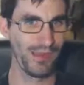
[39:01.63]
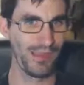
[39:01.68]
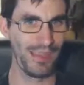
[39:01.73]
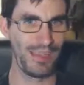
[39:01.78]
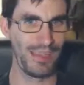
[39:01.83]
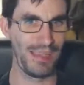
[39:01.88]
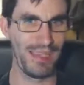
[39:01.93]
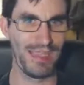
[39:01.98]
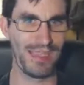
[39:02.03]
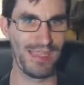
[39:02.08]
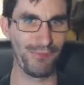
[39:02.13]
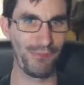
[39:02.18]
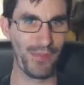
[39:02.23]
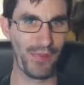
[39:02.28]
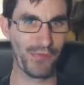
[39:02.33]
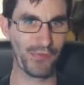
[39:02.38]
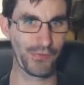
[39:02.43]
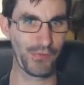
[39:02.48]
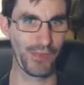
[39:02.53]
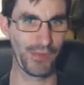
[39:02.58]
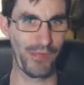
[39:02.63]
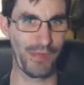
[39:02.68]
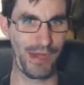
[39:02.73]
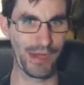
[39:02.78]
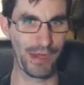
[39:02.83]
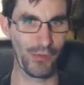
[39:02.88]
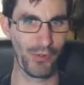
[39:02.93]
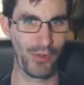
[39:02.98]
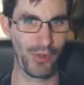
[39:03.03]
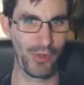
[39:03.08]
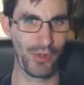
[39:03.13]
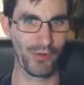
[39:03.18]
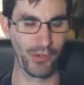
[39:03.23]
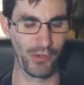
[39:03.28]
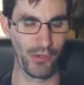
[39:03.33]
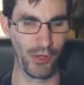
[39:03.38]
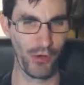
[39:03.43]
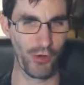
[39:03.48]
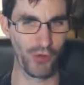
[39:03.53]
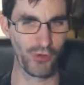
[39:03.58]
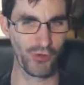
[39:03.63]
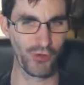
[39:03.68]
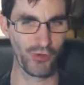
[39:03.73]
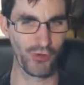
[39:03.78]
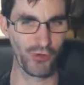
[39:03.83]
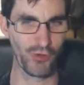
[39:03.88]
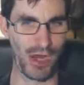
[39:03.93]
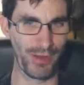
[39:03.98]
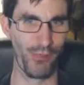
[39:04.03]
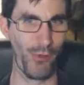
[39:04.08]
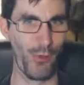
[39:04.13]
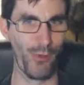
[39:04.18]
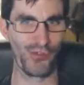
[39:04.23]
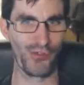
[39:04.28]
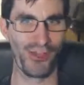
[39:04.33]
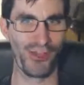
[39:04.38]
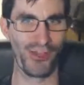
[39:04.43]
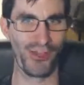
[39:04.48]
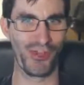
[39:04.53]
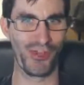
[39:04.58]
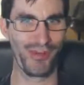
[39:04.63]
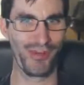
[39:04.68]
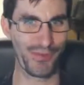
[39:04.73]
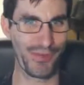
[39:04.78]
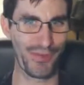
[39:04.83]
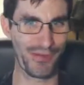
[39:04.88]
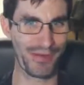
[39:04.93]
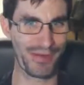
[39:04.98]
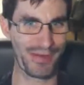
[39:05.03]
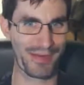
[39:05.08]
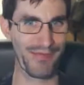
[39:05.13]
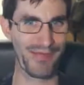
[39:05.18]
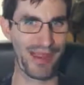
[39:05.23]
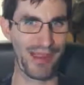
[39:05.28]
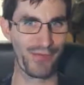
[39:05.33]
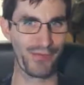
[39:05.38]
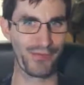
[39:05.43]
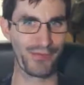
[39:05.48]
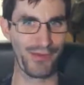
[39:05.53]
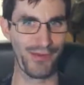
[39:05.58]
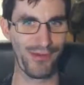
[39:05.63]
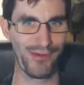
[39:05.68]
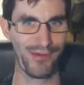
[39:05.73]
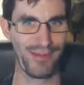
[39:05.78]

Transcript: And basically, the motto was no drama, no bullshit. That's really what it came down to.